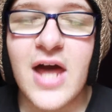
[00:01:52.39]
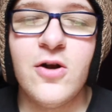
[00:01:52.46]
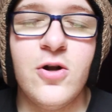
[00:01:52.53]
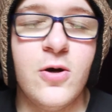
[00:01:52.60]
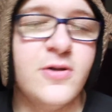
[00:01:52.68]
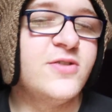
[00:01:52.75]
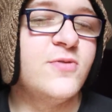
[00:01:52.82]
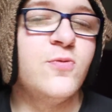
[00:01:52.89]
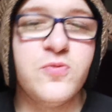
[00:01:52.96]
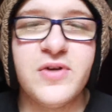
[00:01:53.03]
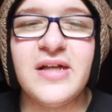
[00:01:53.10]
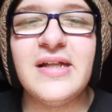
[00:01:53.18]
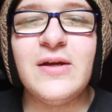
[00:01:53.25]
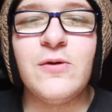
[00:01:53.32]
I don't know, it's a
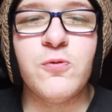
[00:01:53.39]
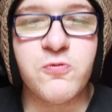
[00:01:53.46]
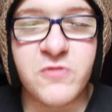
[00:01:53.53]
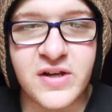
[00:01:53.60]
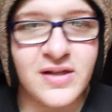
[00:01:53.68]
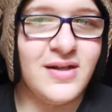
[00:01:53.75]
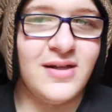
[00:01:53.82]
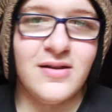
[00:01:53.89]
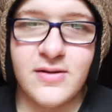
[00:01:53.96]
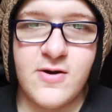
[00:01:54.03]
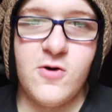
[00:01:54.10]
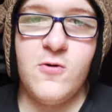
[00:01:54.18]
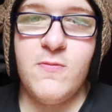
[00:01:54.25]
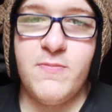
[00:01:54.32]
really, really low